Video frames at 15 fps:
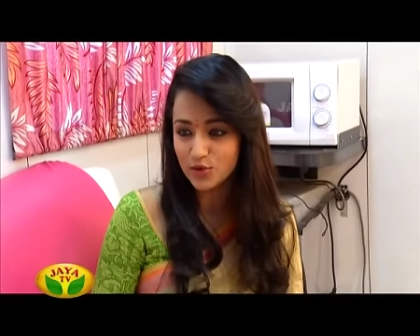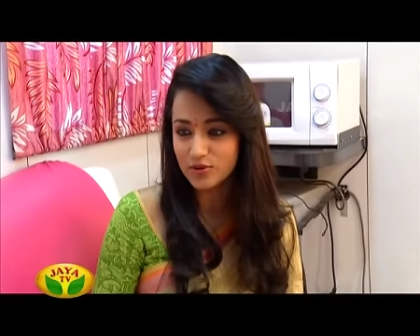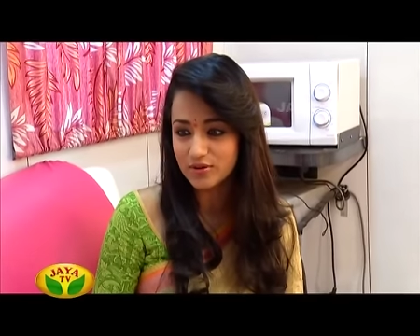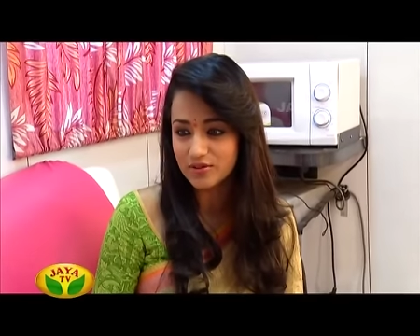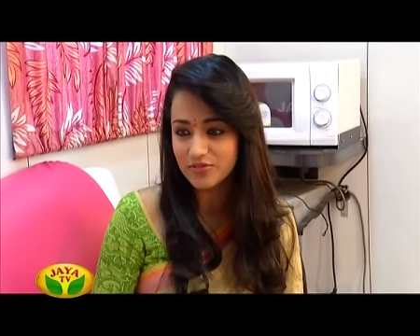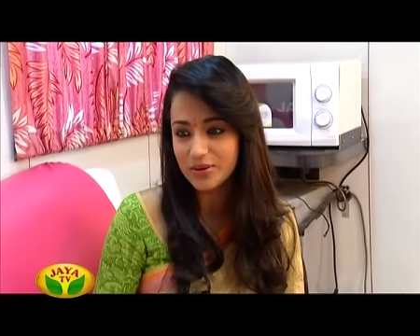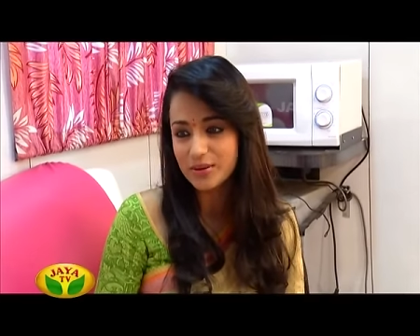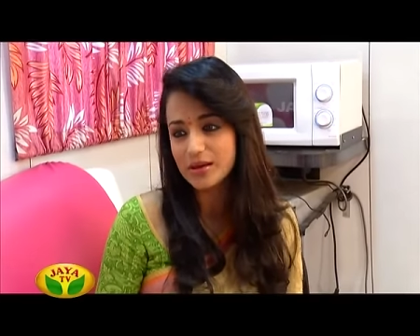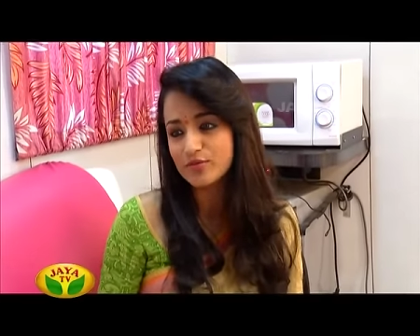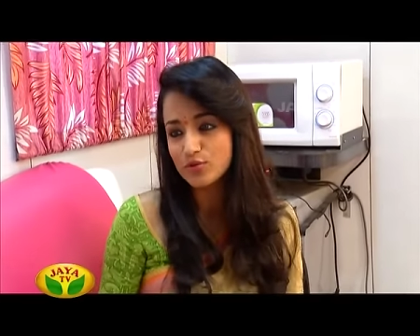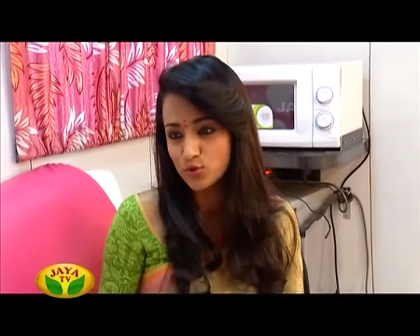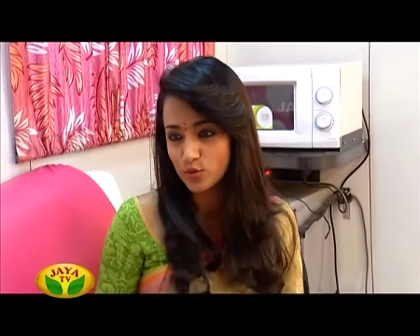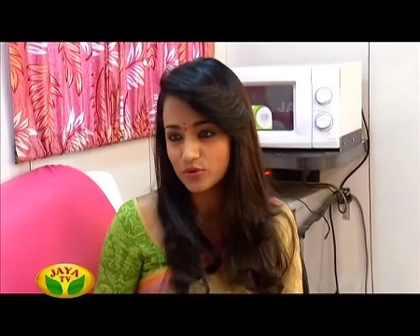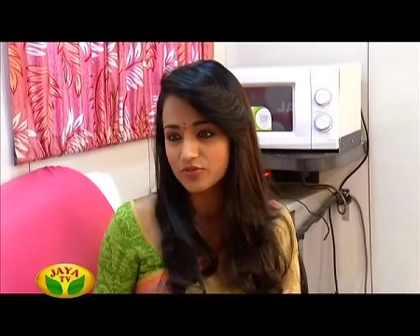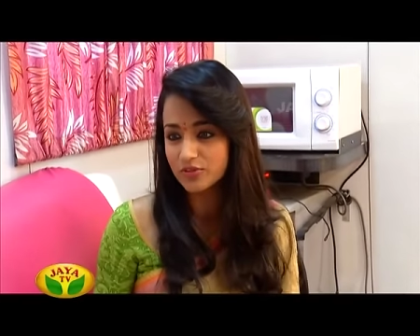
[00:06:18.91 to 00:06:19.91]
I thought if I
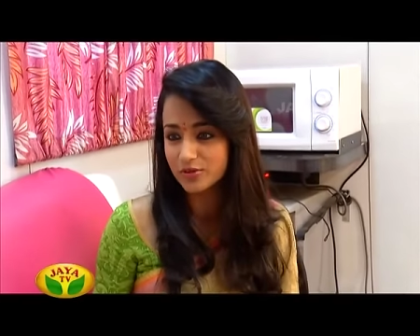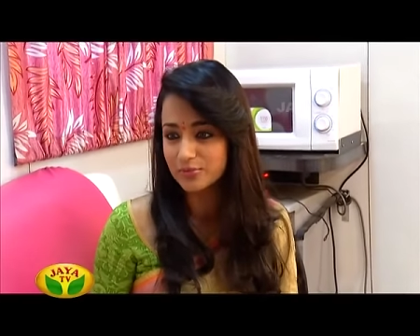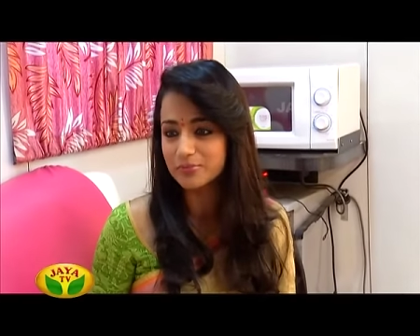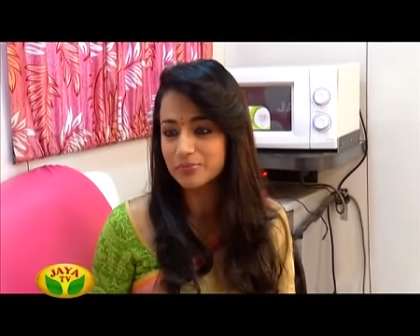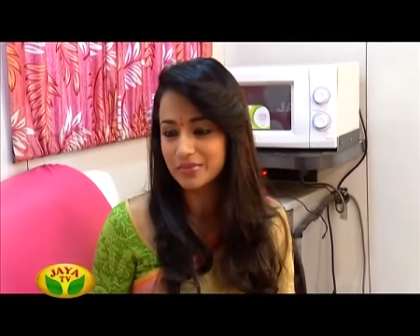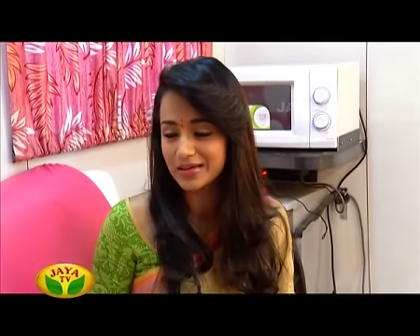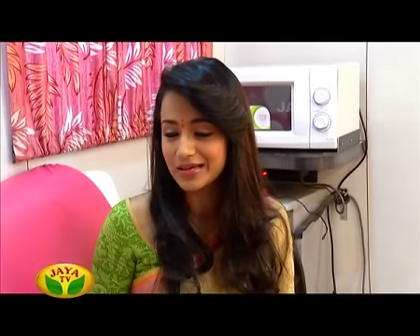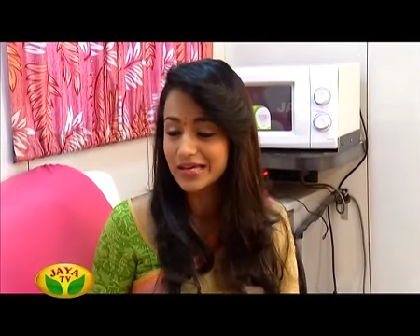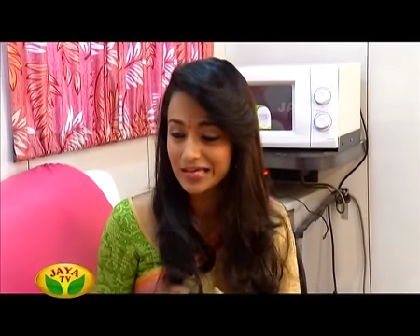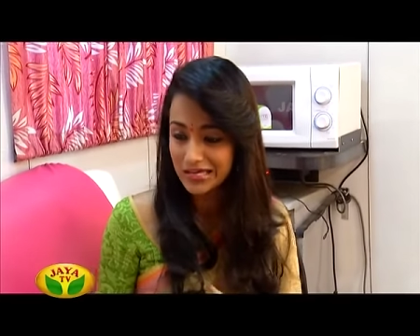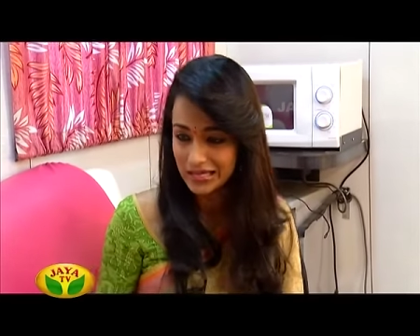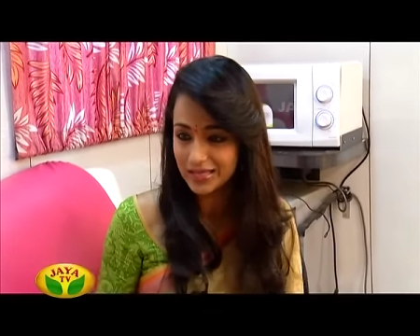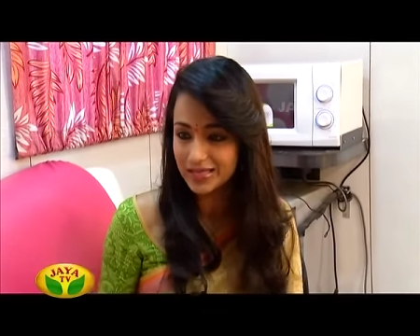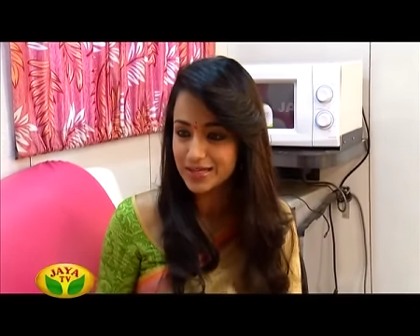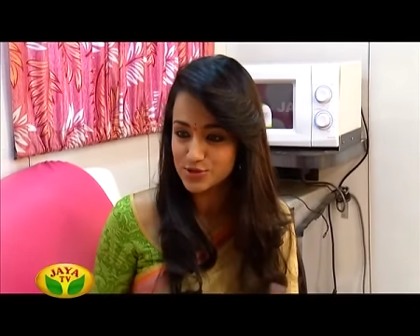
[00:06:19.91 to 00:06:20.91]
ever do a film in
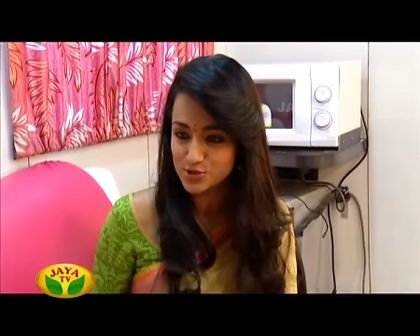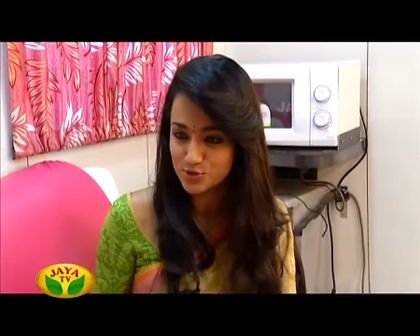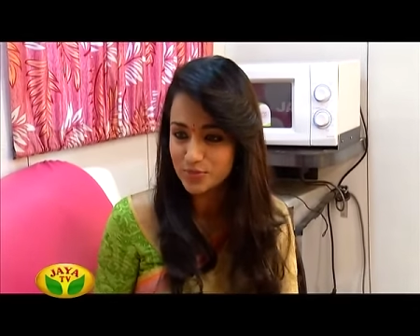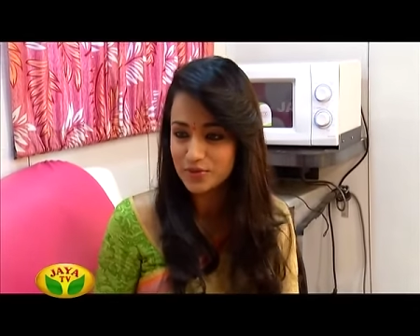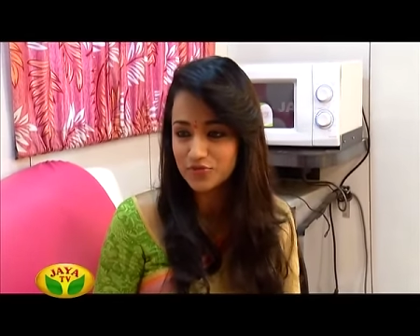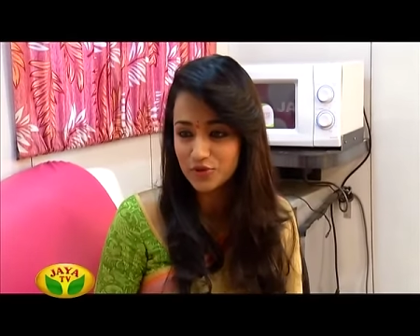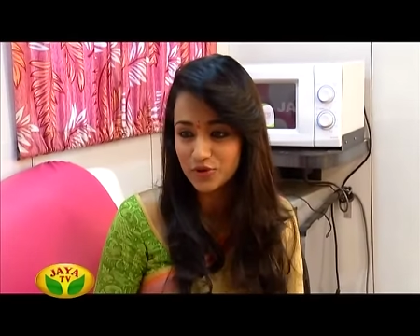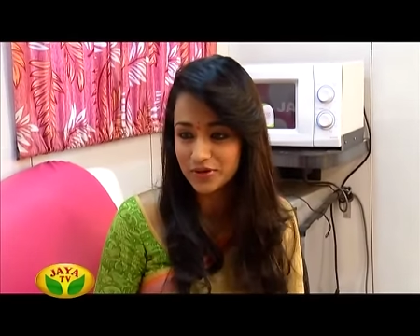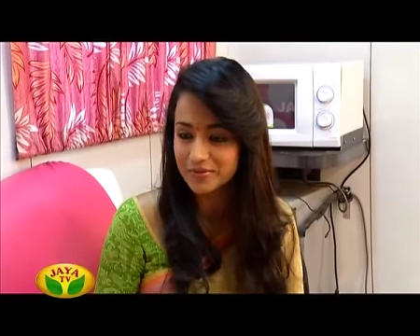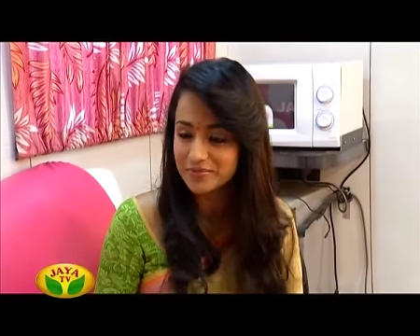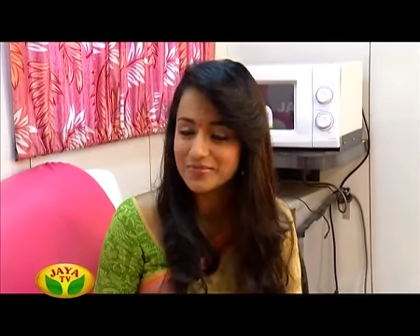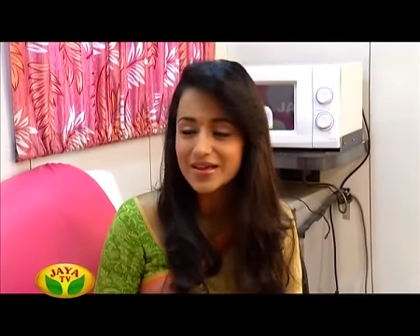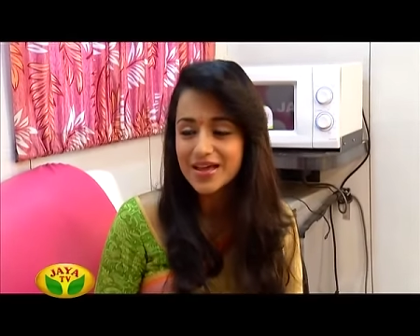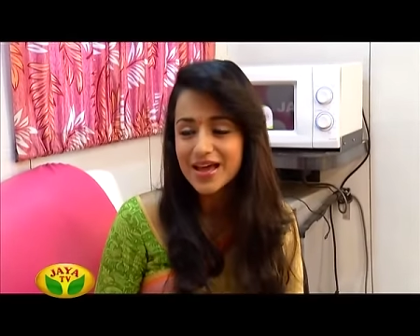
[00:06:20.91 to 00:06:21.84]
Hindi, it should be for him.